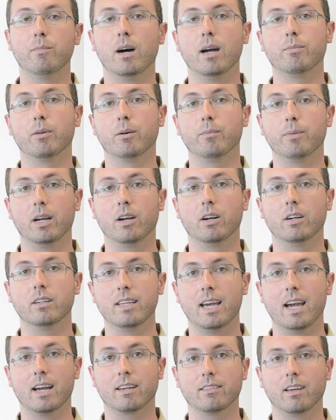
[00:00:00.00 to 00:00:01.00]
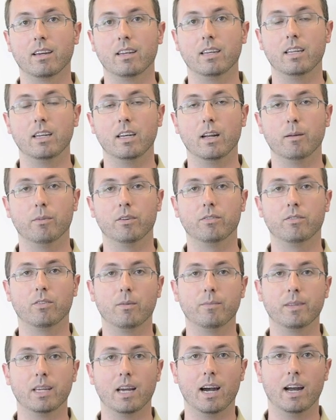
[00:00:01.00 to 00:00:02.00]
my preparer tax ID number
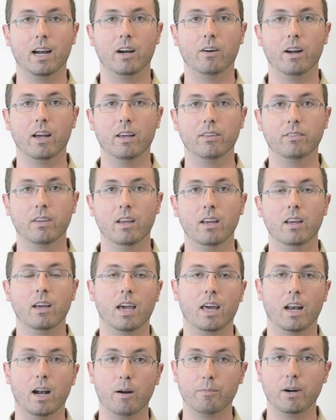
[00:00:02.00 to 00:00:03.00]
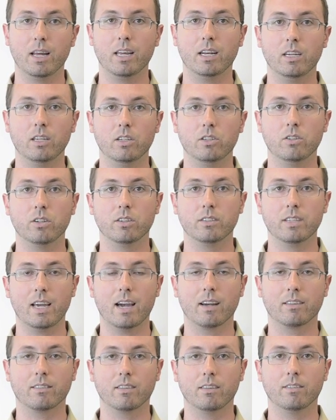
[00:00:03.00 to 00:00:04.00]
from the IRS, and I'm ready to do your
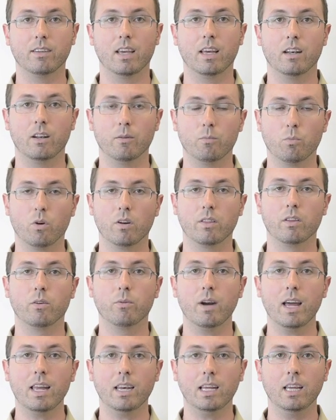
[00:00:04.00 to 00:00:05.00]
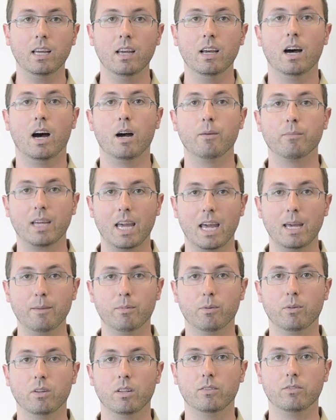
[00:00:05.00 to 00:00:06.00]
taxes, and more than ready, I'm
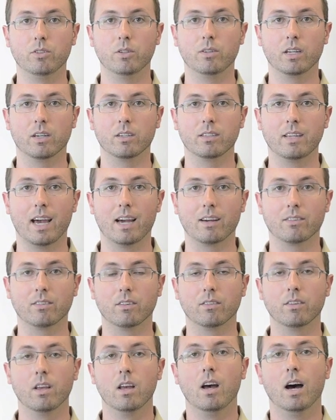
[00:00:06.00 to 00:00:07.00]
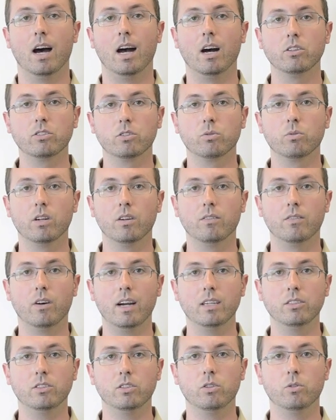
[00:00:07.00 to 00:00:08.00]
capable of doing your taxes. I also would
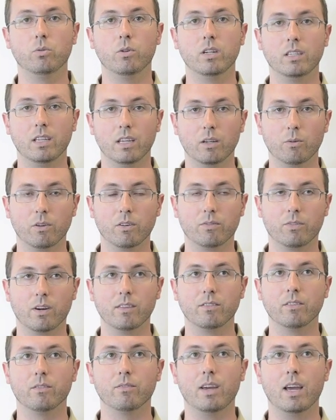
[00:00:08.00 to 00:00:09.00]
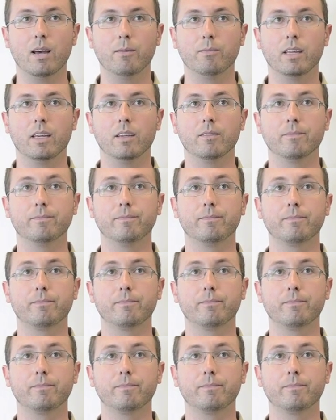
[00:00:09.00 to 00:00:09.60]
advise you, when dealing with friends and family,